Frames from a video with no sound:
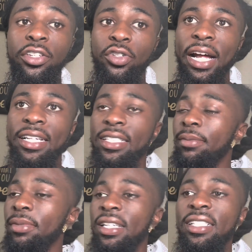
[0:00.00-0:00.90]
dry. Some
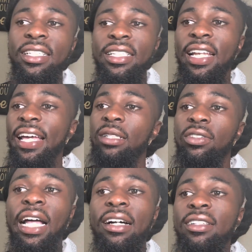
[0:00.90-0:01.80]
businesses last for
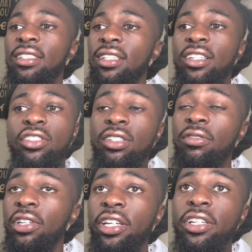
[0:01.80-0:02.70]
thousands, hundreds of
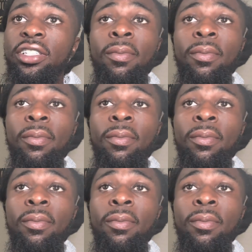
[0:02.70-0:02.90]
years,